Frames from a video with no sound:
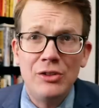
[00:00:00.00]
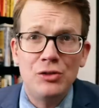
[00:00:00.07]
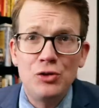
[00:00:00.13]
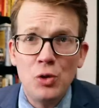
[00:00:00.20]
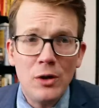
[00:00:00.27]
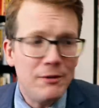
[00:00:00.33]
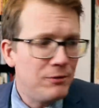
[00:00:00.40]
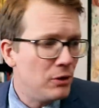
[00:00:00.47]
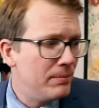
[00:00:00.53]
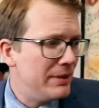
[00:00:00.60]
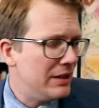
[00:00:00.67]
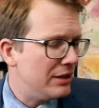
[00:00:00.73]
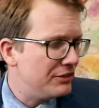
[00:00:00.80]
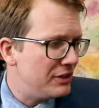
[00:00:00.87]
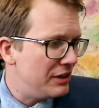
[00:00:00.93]
It's joyful
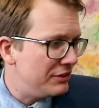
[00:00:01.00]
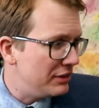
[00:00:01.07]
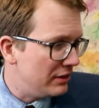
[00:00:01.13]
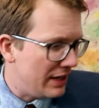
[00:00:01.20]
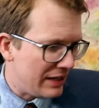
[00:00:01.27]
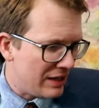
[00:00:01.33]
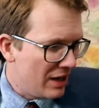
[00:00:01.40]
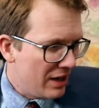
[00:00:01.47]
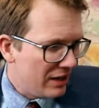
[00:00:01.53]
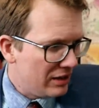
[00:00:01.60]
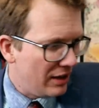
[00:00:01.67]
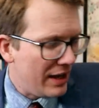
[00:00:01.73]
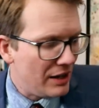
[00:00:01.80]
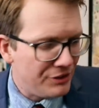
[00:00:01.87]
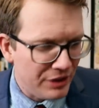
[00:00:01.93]
because it isn't like
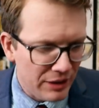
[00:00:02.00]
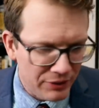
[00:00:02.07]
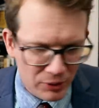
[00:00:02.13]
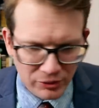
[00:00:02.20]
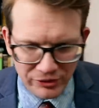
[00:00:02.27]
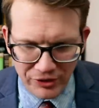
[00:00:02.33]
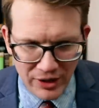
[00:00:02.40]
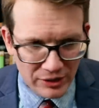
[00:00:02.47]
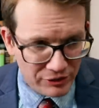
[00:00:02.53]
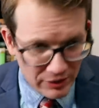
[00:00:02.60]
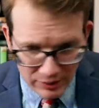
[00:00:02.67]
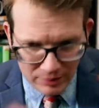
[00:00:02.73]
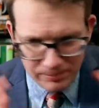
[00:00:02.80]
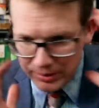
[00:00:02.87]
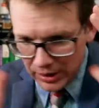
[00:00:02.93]
glancing at those things
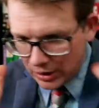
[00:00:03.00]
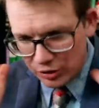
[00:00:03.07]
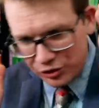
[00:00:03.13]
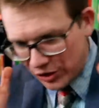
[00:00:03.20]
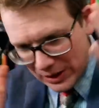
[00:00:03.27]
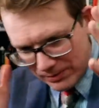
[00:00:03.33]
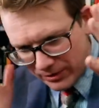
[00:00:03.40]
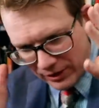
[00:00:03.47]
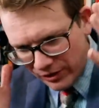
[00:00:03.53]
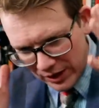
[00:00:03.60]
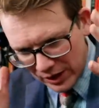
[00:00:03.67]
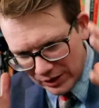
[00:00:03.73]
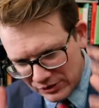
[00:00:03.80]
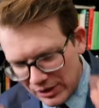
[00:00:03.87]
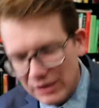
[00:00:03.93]
and then being ashamed that
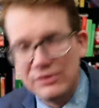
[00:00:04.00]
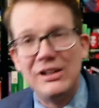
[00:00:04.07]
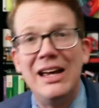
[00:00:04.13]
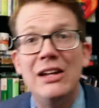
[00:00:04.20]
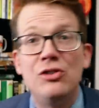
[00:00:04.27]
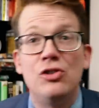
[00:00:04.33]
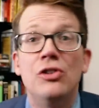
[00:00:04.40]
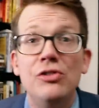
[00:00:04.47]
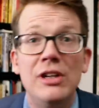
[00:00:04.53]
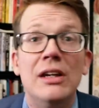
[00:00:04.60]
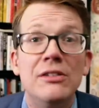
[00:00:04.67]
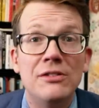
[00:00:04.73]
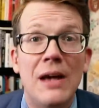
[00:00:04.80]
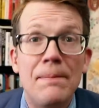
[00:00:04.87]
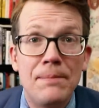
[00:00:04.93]
they exist. It's just
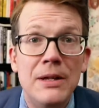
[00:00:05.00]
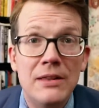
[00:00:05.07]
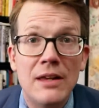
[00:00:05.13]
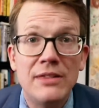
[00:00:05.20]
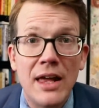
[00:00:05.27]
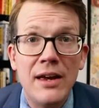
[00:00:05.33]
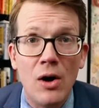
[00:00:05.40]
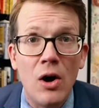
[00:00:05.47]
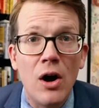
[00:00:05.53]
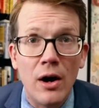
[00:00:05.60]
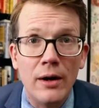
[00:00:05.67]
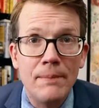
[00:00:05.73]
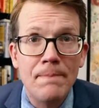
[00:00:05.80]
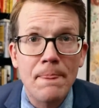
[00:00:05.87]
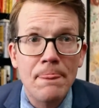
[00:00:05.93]
accepting that they
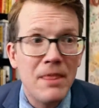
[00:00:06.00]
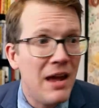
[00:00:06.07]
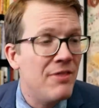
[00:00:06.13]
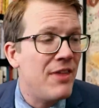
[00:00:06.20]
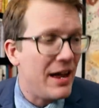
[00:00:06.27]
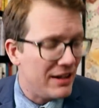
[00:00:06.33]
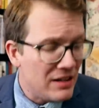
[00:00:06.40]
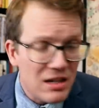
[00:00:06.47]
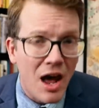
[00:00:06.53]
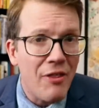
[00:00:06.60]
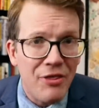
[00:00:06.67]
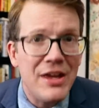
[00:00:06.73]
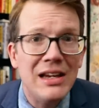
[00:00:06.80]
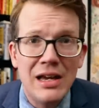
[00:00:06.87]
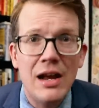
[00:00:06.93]
are and that
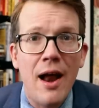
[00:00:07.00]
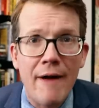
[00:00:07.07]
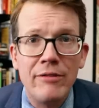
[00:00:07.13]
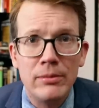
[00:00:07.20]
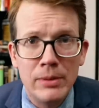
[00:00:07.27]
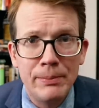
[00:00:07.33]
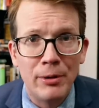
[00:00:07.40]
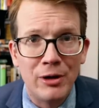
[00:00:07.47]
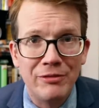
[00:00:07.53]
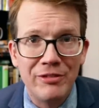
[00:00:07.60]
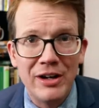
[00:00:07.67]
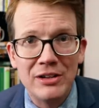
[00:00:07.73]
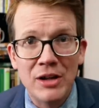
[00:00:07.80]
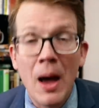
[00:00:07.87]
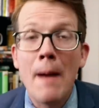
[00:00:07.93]
nothing can ever be
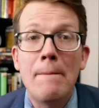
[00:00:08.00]
perfect,